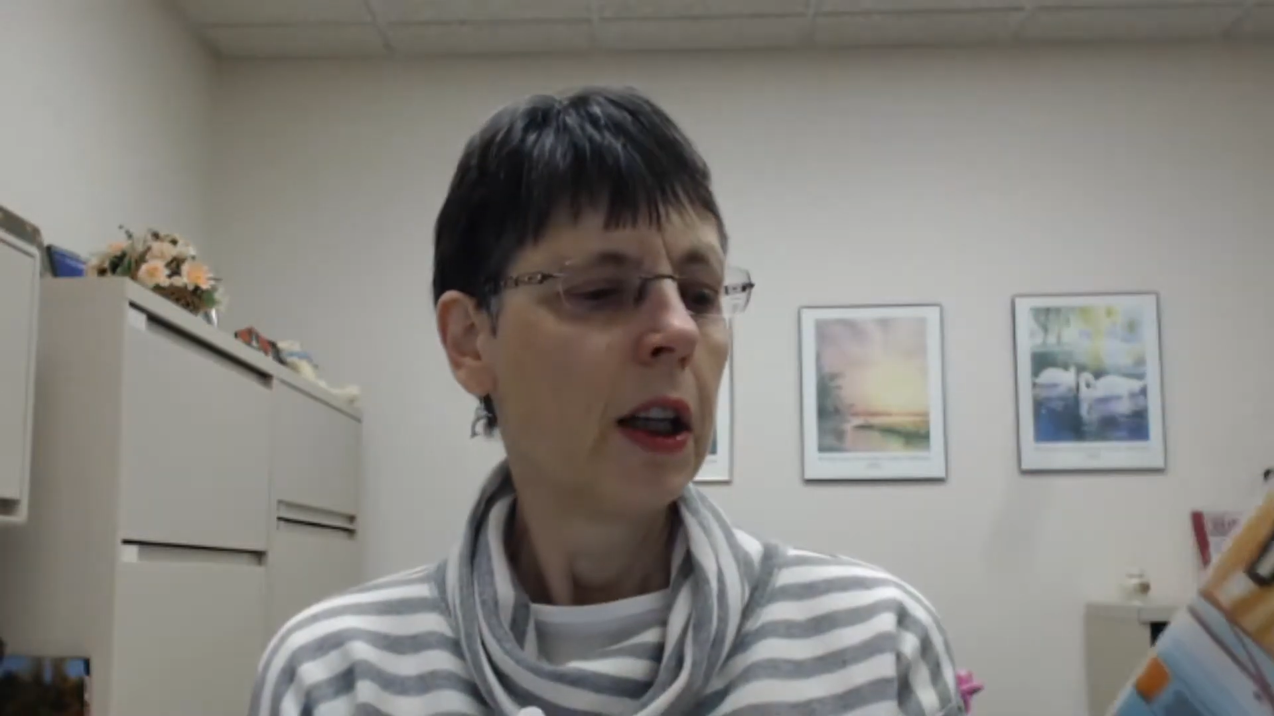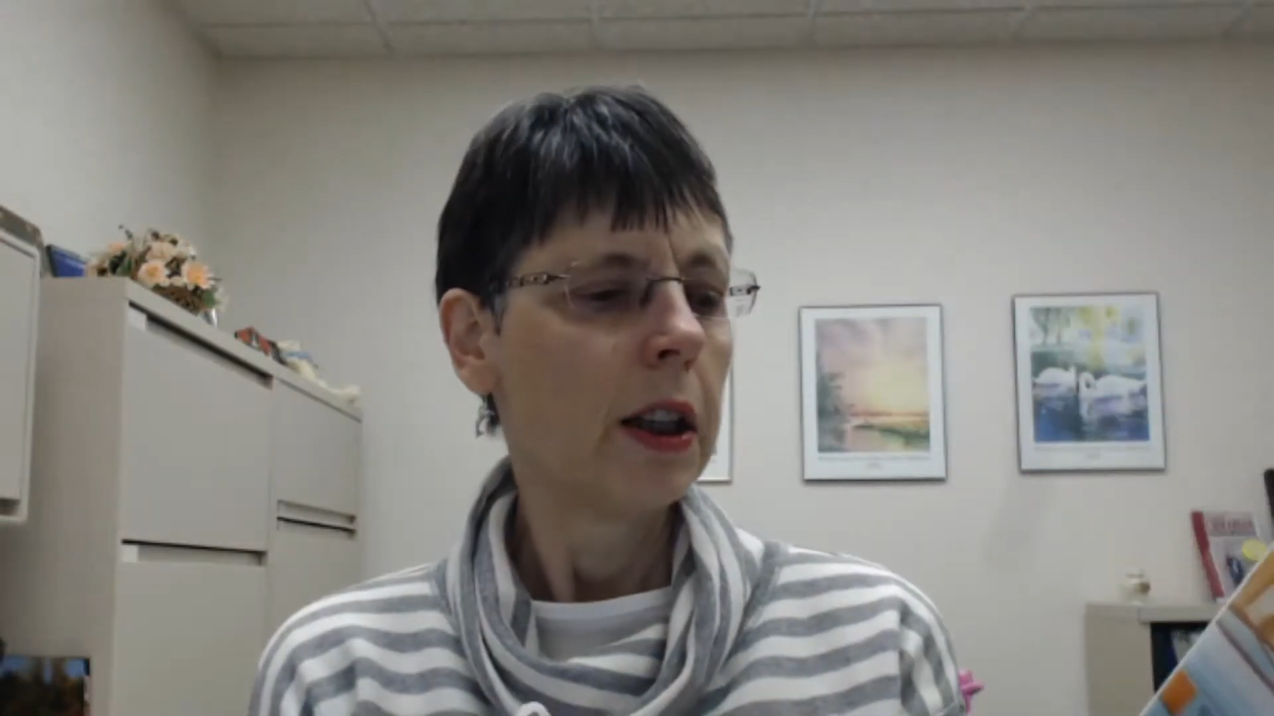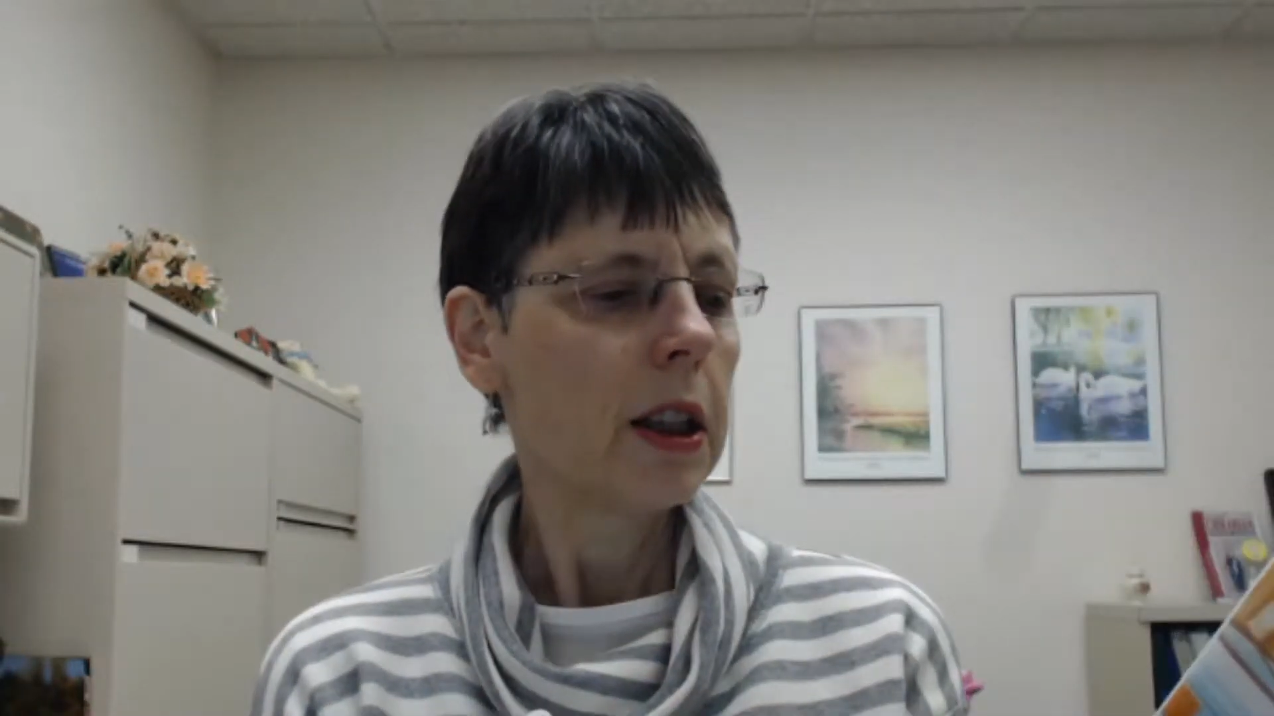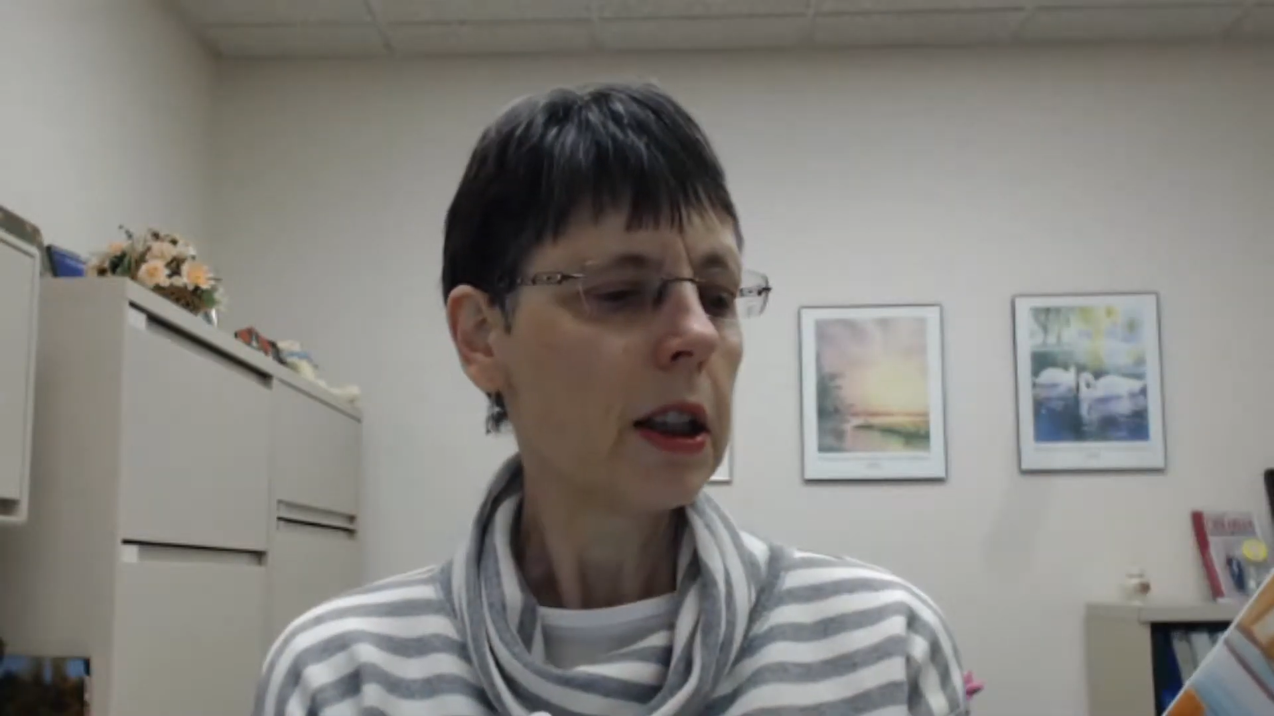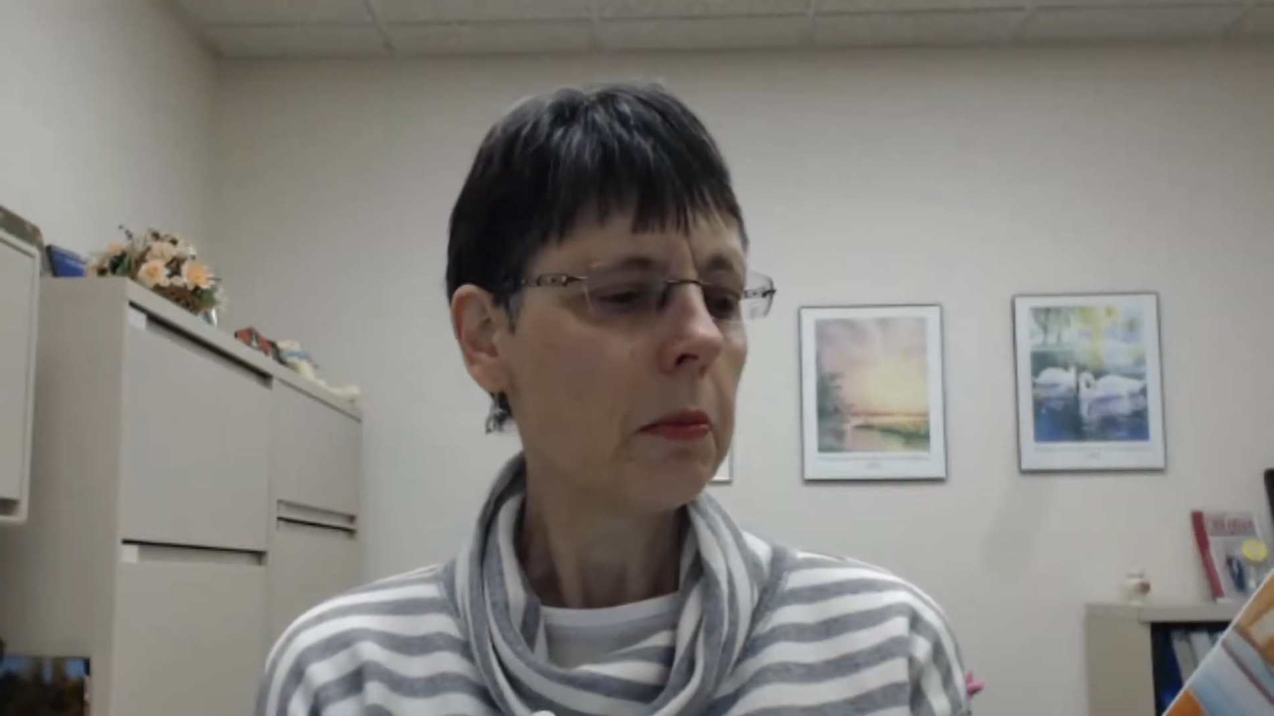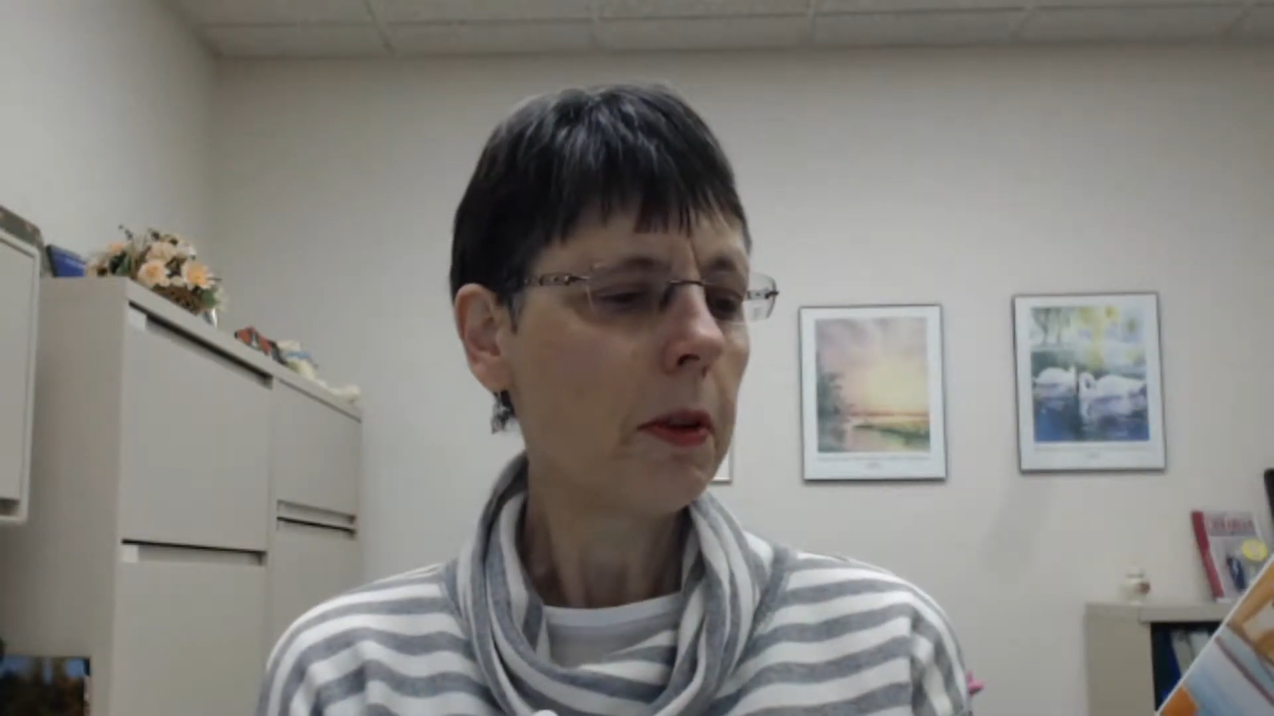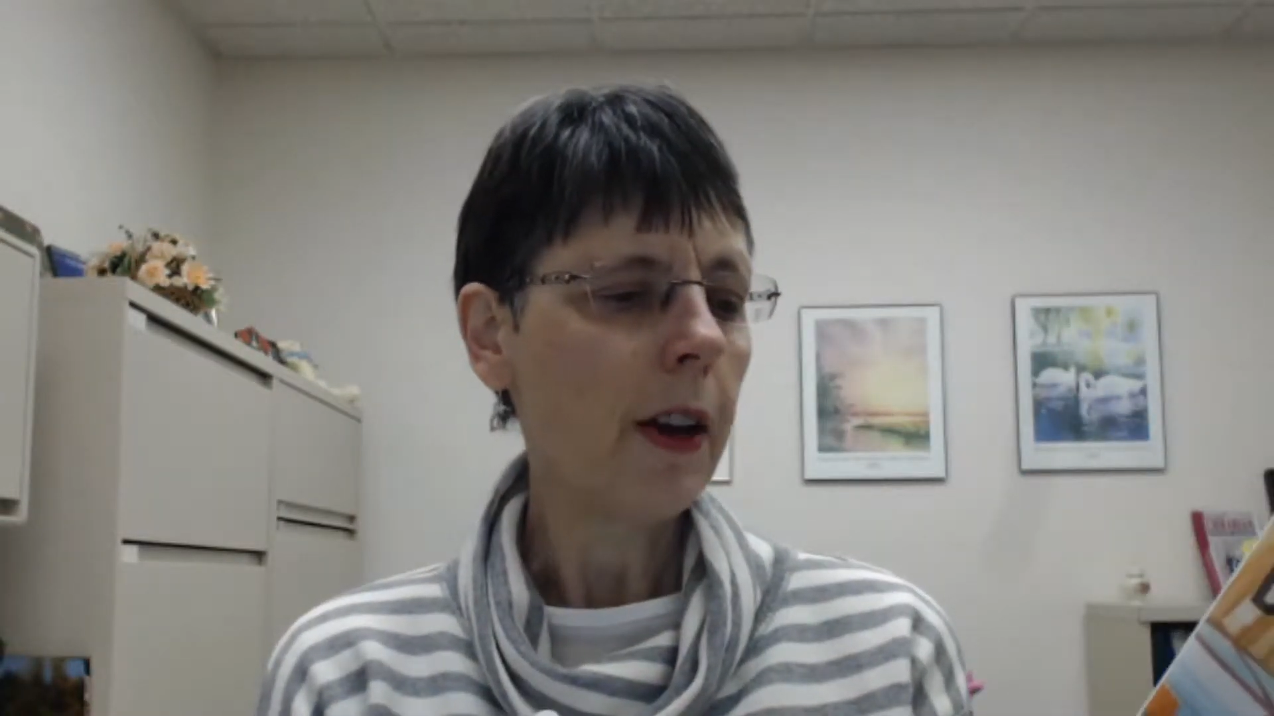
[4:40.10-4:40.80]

This can be